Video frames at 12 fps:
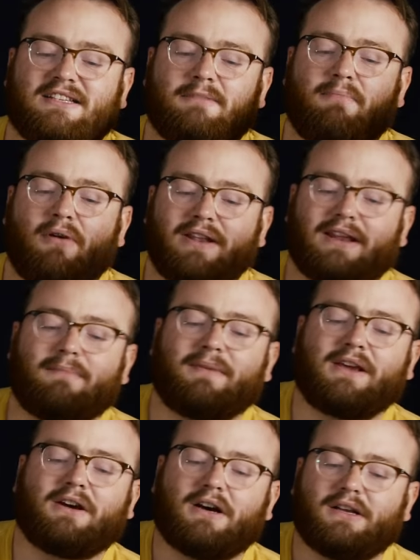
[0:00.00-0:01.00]
disappointing,
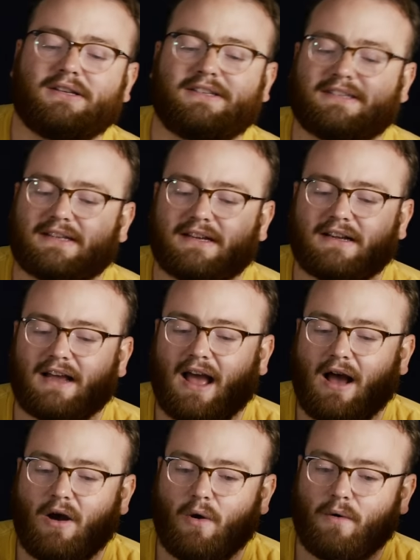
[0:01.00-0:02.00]
because
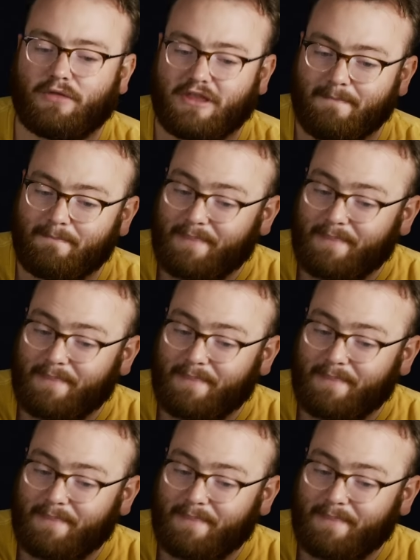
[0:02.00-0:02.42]
the